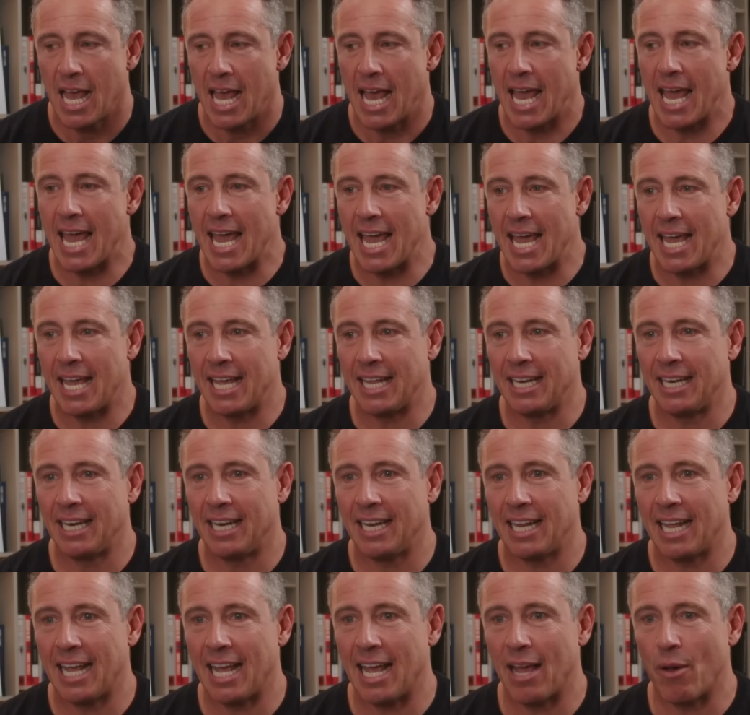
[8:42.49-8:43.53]
And
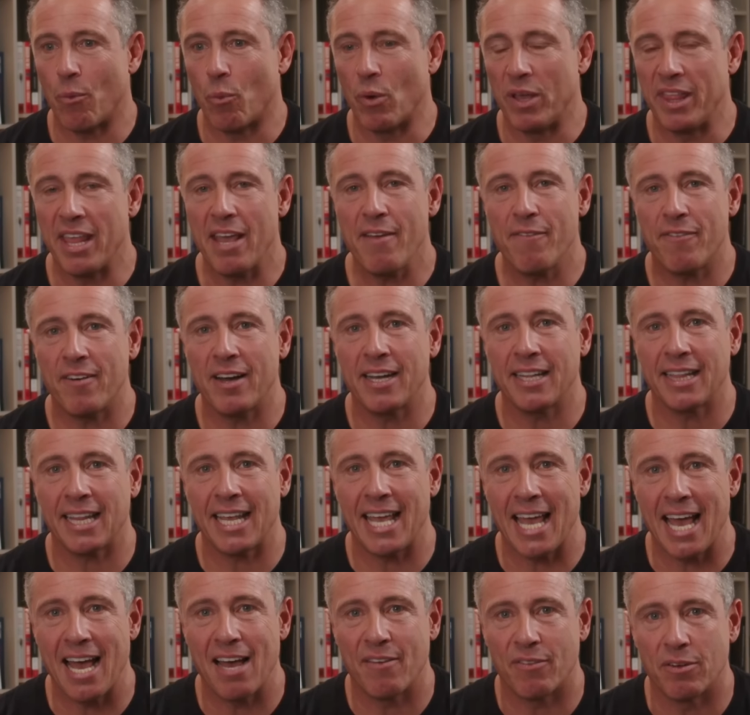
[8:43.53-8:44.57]
when they finally
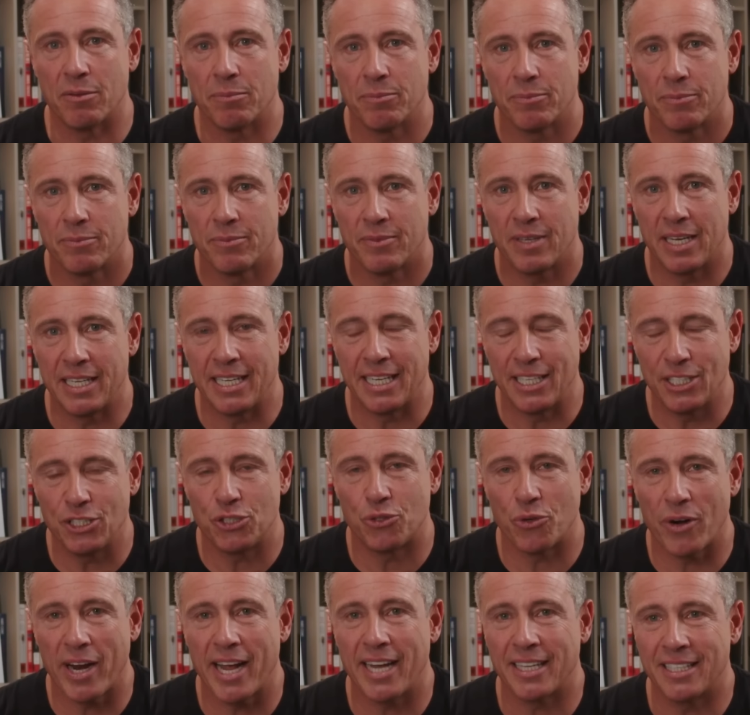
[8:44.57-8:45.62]
have him and he's
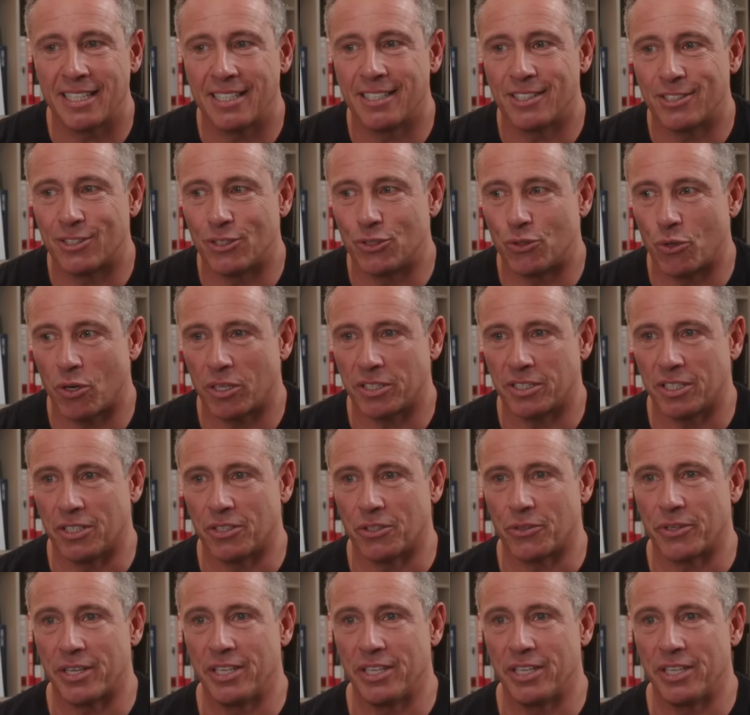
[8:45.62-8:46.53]
dragged in as the drug dealer,